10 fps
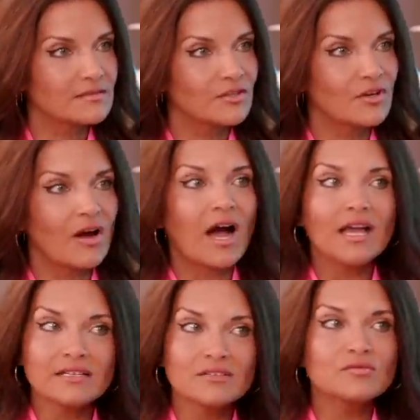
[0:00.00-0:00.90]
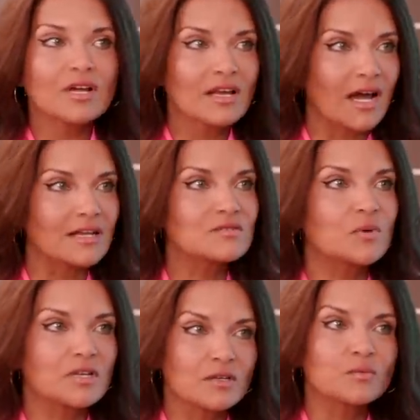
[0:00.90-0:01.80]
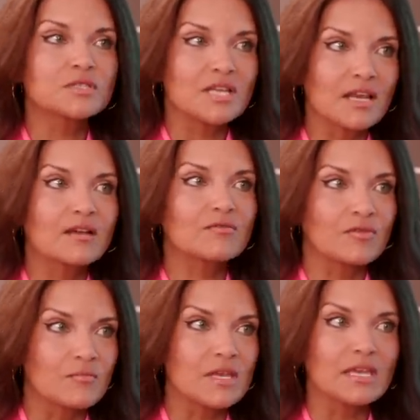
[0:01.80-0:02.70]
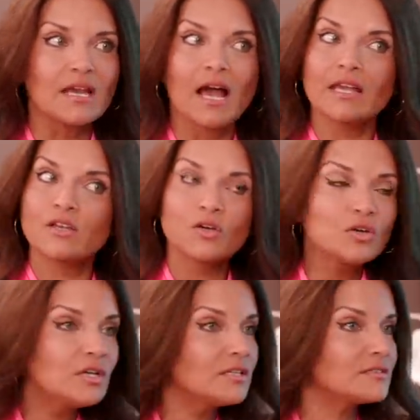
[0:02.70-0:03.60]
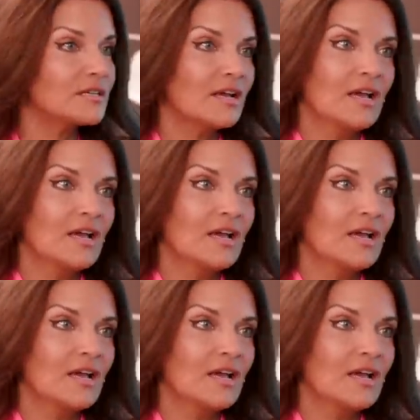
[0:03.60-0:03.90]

You know, I didn't realize what it would take for me. I couldn't